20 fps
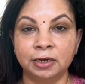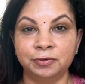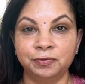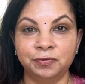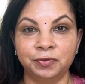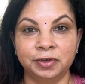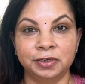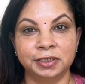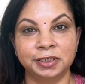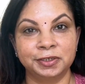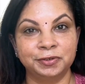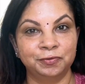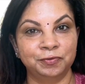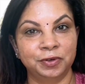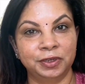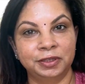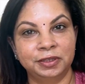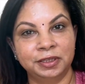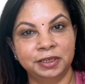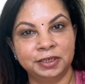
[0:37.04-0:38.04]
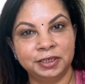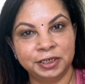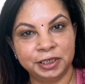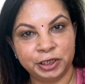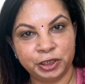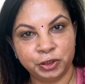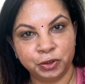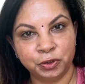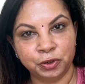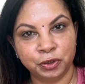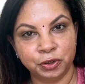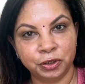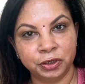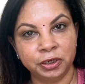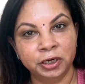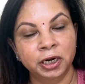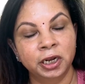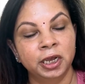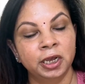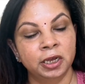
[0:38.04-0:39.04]
first with the Dior.
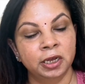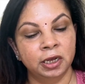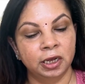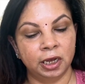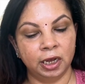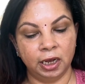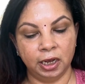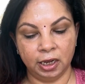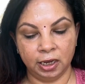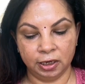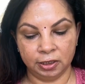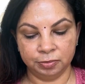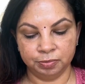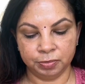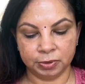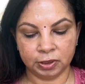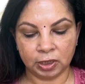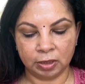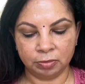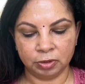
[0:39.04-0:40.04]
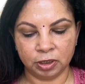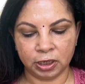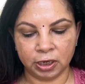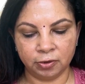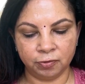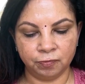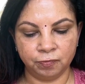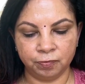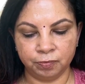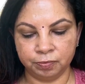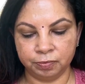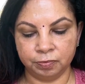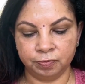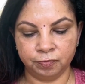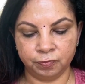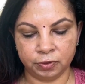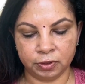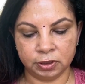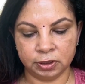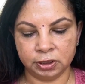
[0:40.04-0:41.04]
So I'm gonna
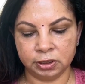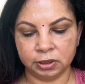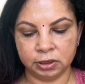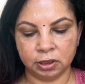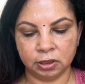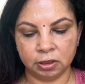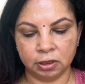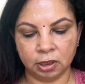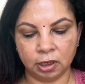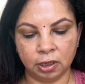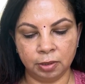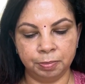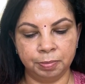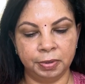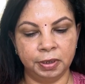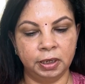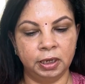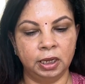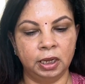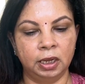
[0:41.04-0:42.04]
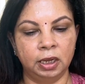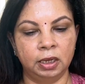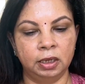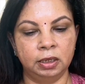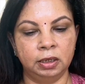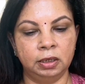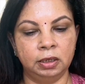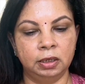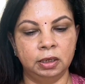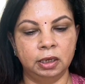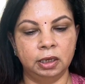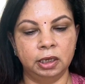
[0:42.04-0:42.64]
first apply,